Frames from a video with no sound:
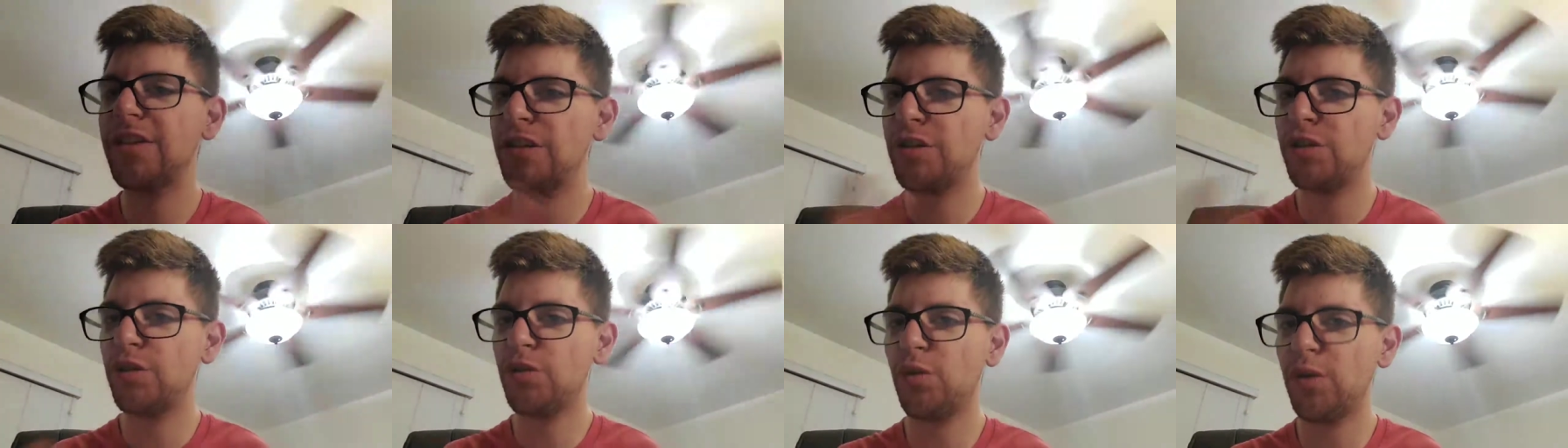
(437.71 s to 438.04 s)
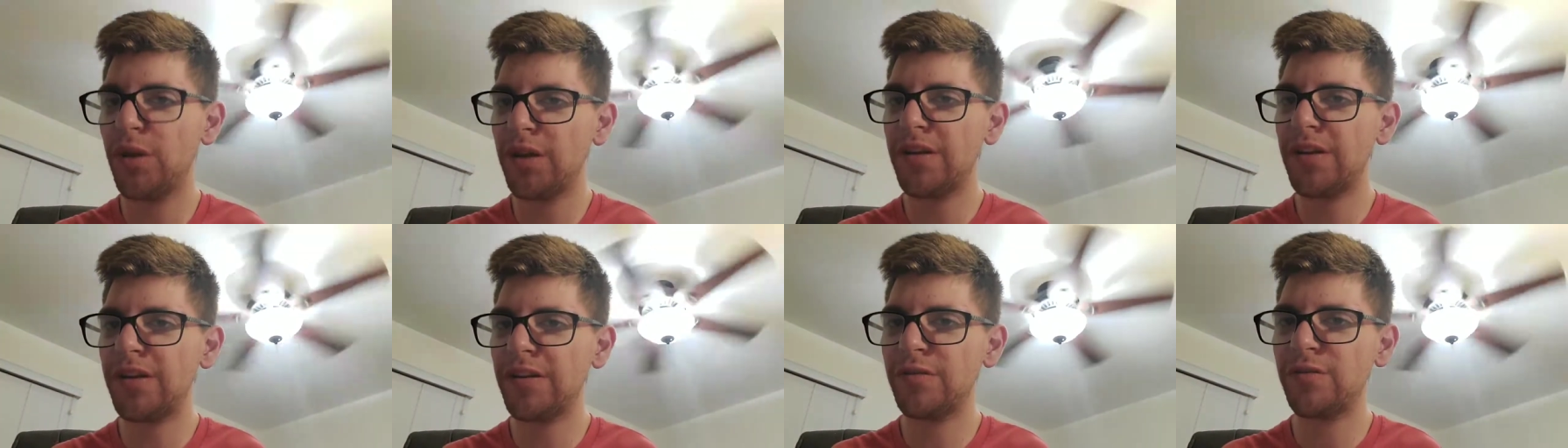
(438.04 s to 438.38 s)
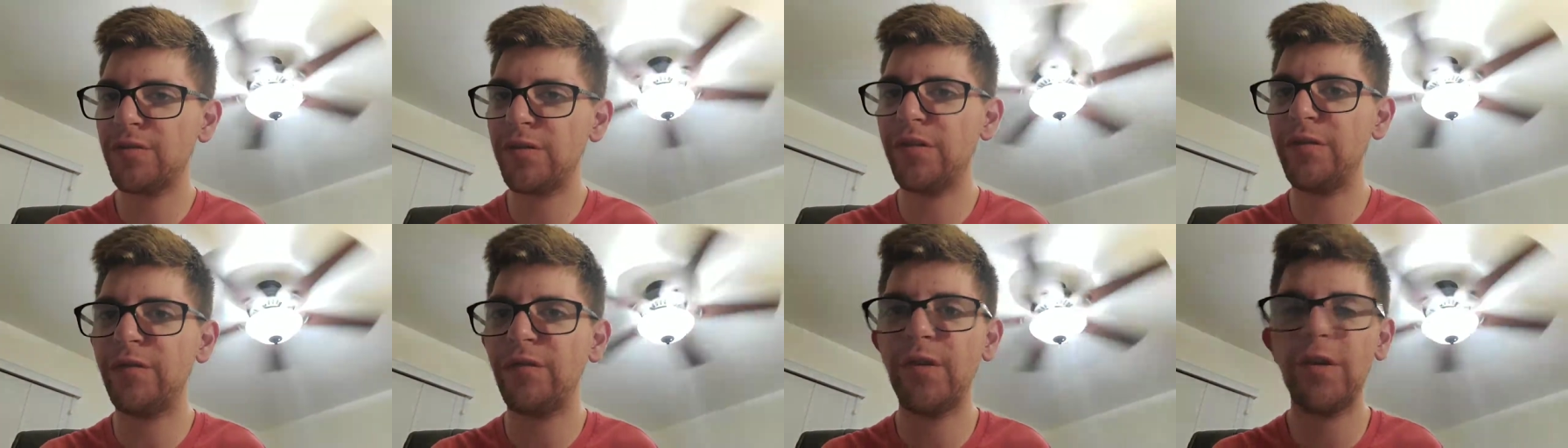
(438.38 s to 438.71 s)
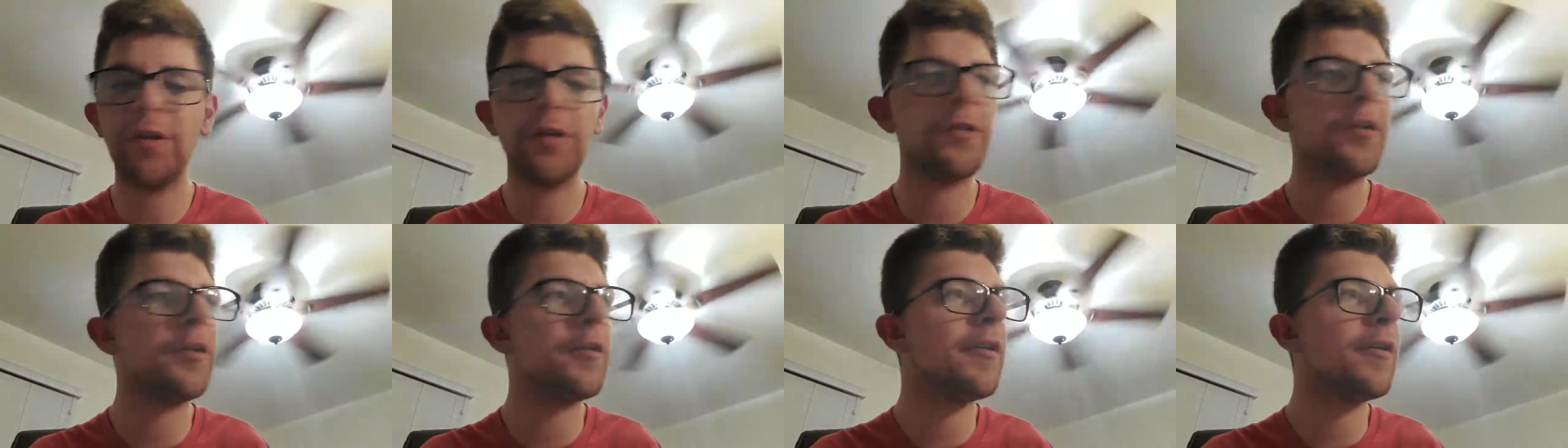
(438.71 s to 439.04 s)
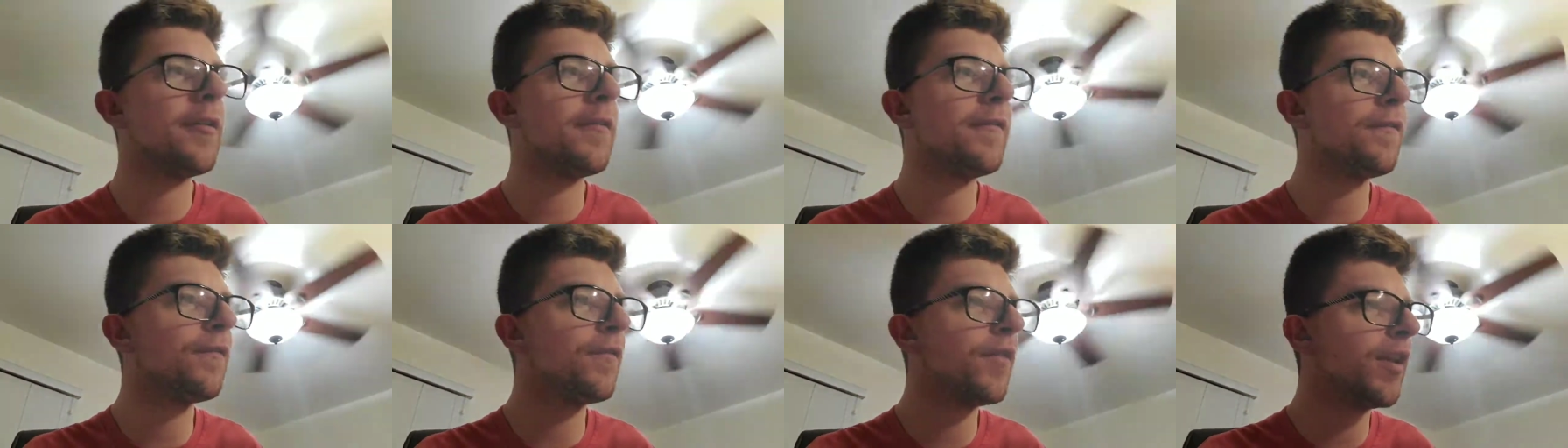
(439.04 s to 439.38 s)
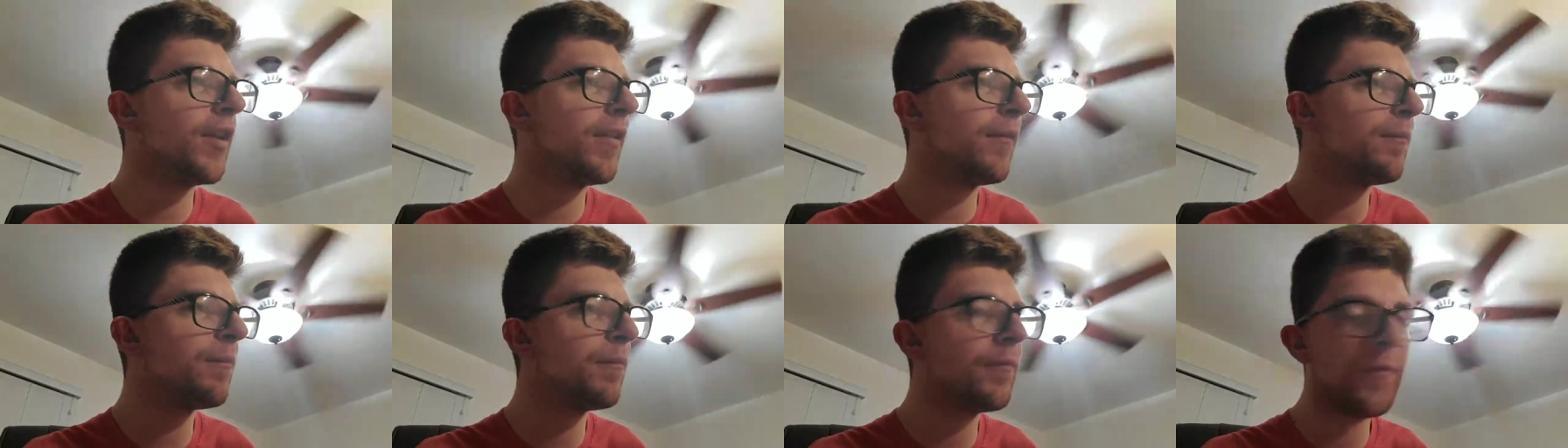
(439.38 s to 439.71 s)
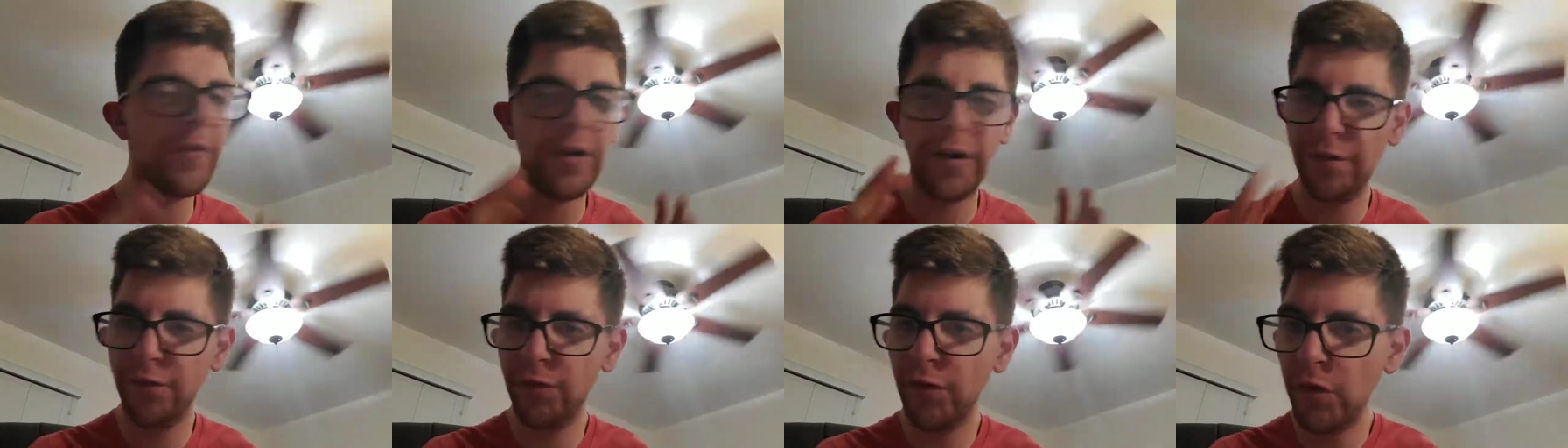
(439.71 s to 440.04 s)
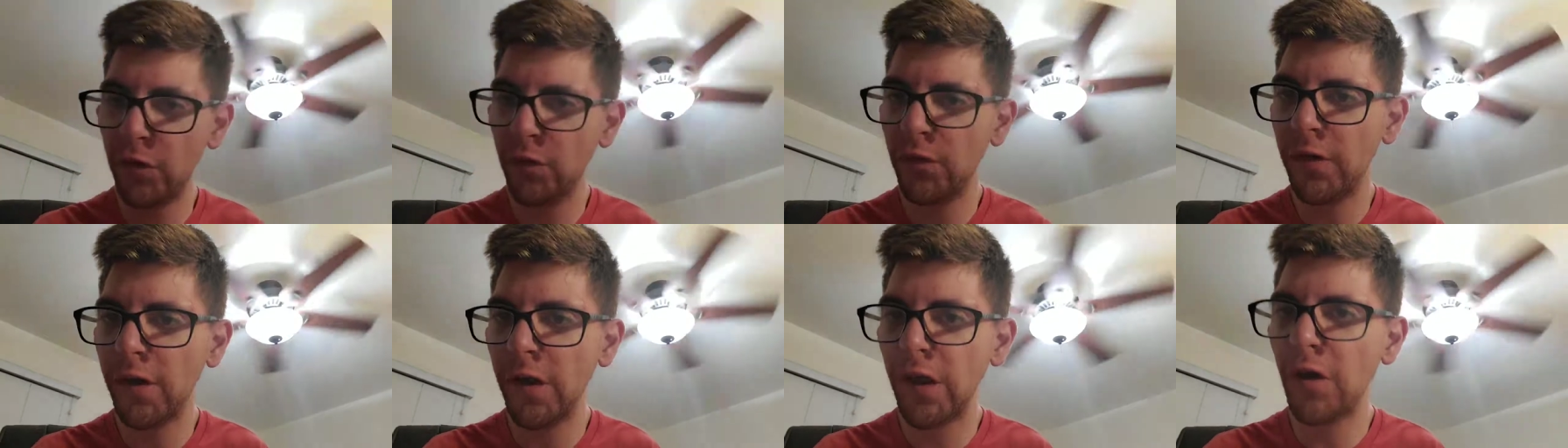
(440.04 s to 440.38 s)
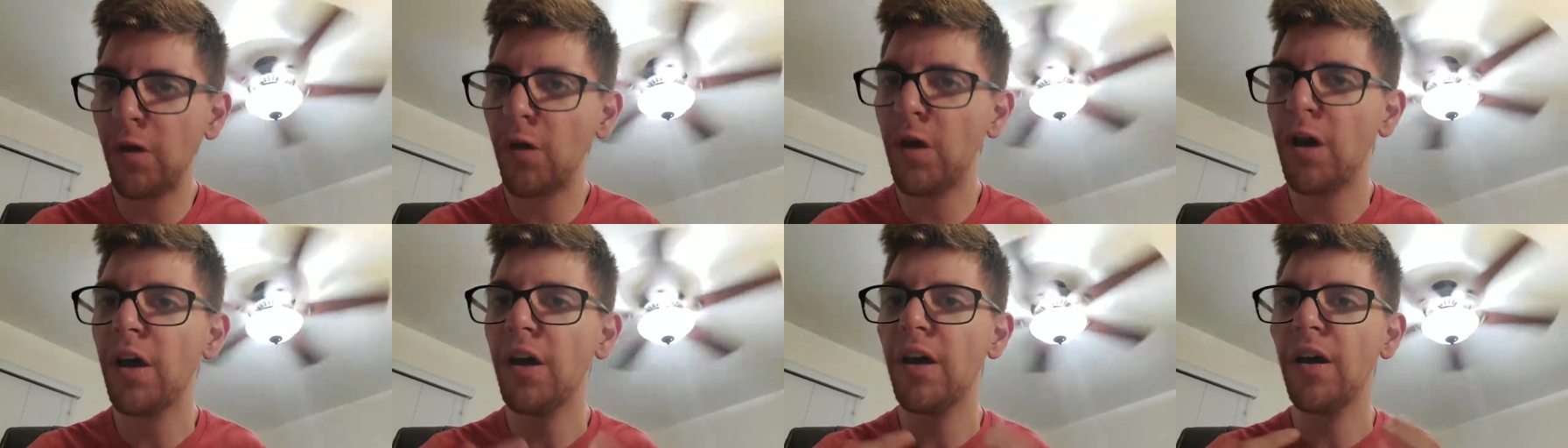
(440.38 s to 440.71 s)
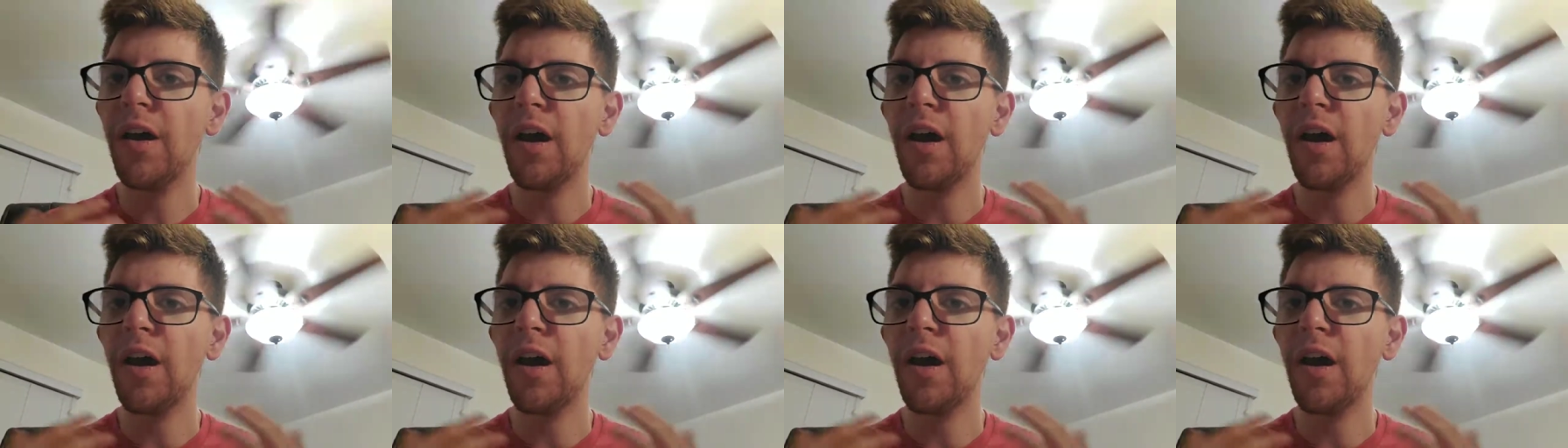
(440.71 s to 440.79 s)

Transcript: enjoyed this review video, review video.